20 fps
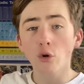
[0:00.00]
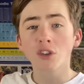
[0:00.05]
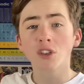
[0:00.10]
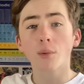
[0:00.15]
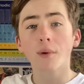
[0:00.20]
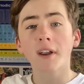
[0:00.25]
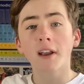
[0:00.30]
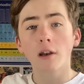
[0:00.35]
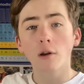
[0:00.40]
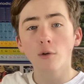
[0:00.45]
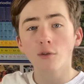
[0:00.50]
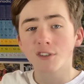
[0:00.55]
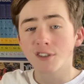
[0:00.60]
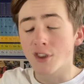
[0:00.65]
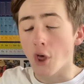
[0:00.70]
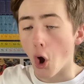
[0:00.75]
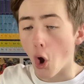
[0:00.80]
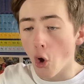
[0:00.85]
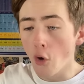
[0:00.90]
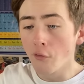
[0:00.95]
It also
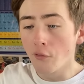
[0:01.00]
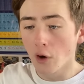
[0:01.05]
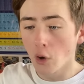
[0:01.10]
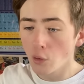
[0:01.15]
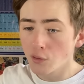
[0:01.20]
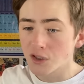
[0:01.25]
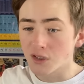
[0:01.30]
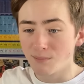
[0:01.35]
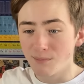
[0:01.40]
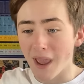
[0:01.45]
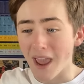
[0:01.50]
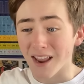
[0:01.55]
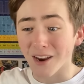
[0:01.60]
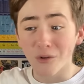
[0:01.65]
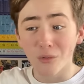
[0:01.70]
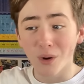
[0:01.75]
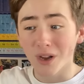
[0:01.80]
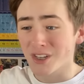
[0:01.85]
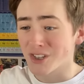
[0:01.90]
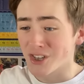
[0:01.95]
includes the Overlord's mech,
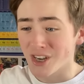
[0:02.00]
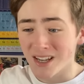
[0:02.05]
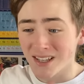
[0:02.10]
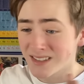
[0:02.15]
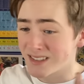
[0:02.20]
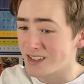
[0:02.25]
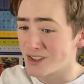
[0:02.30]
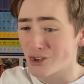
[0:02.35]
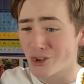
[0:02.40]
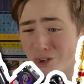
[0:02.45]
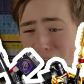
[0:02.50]
which is